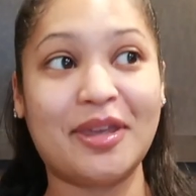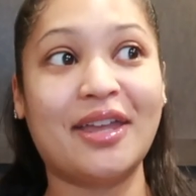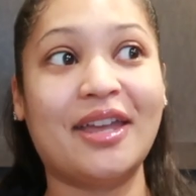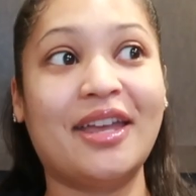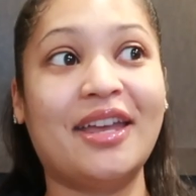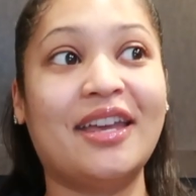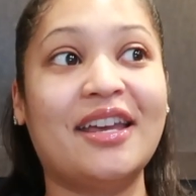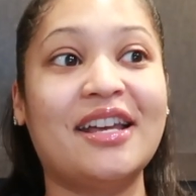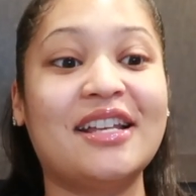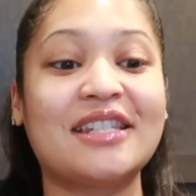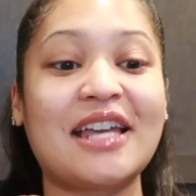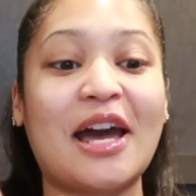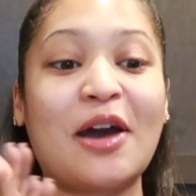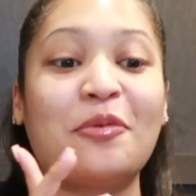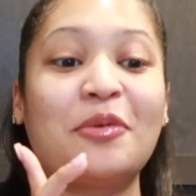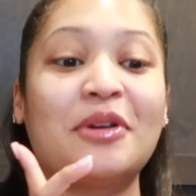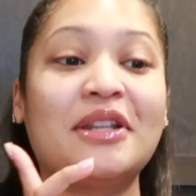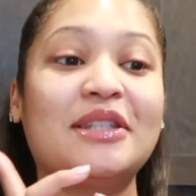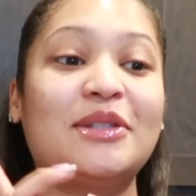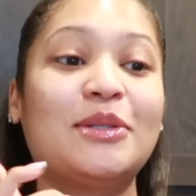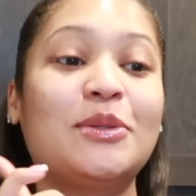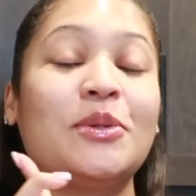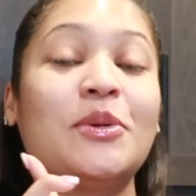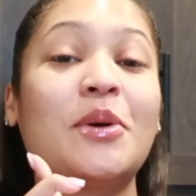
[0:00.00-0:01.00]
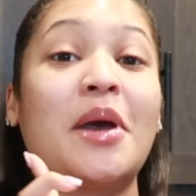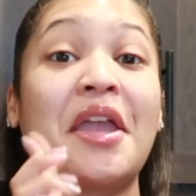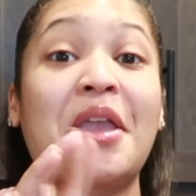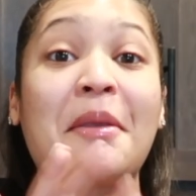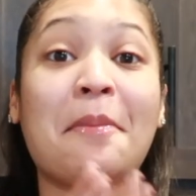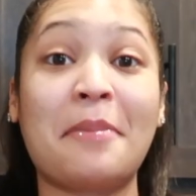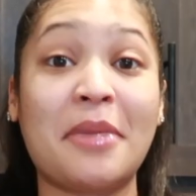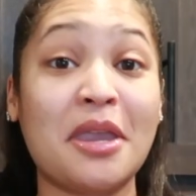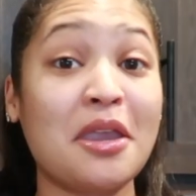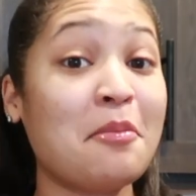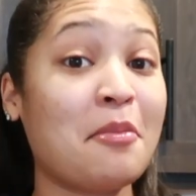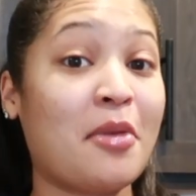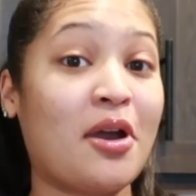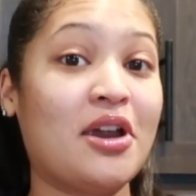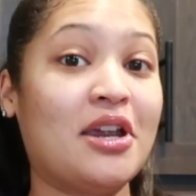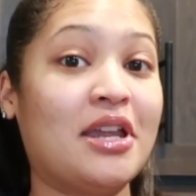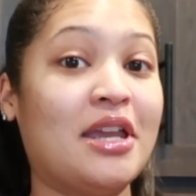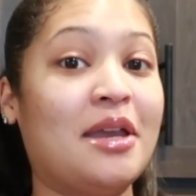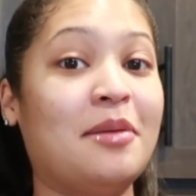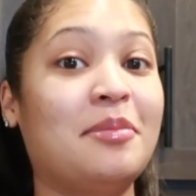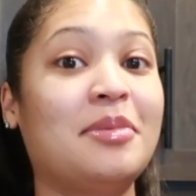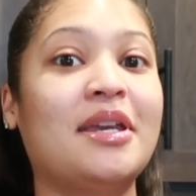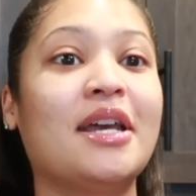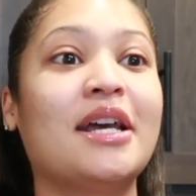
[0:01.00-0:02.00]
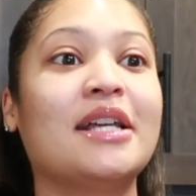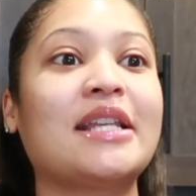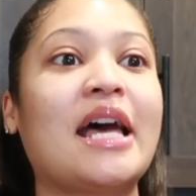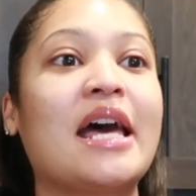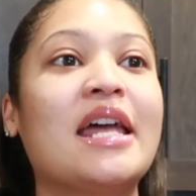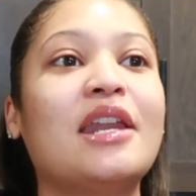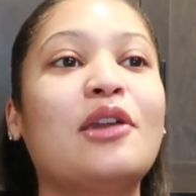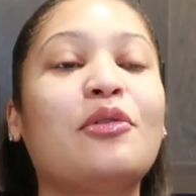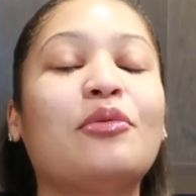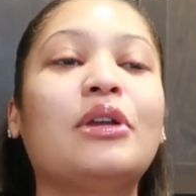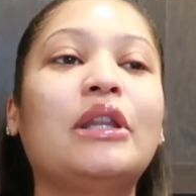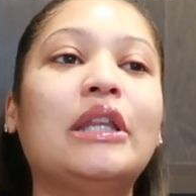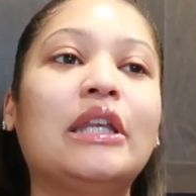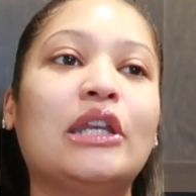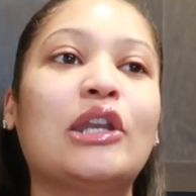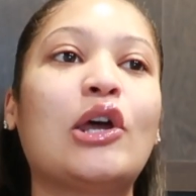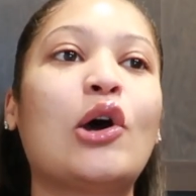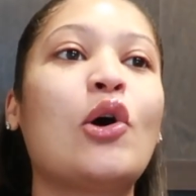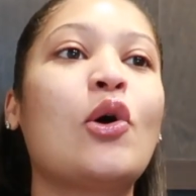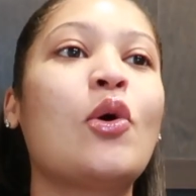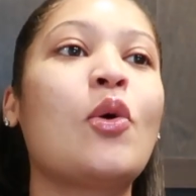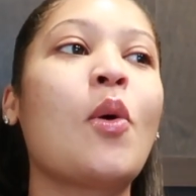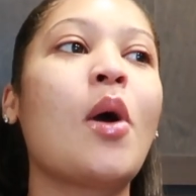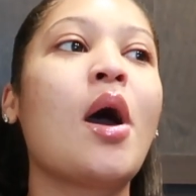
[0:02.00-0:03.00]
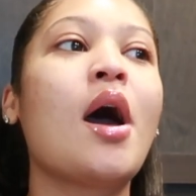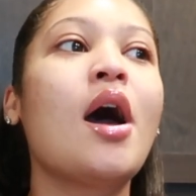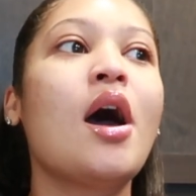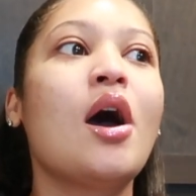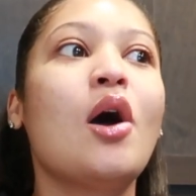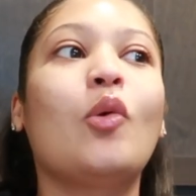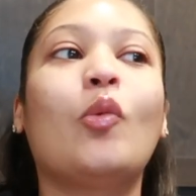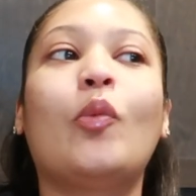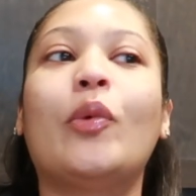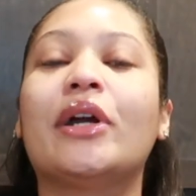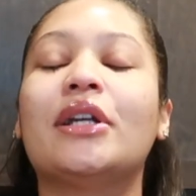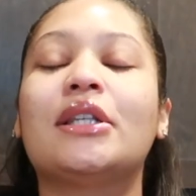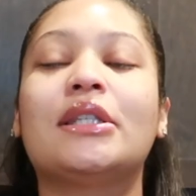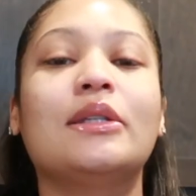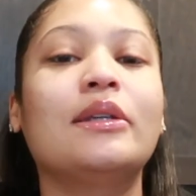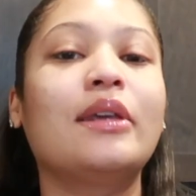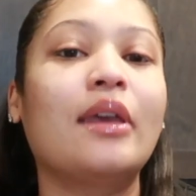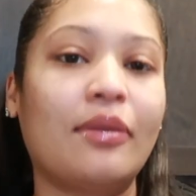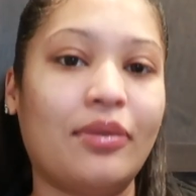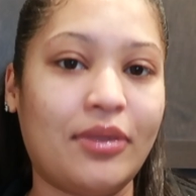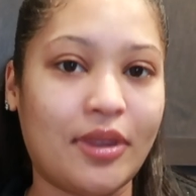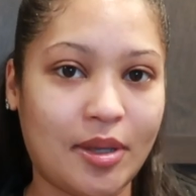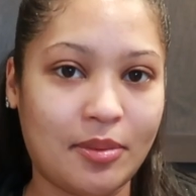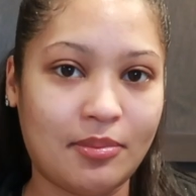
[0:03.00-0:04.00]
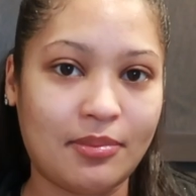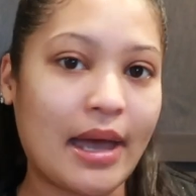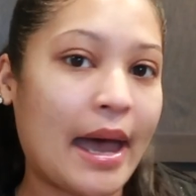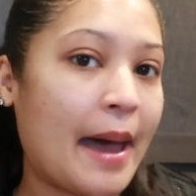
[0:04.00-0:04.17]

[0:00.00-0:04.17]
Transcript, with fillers: because I went to a meat market because I didn't really know where to get them.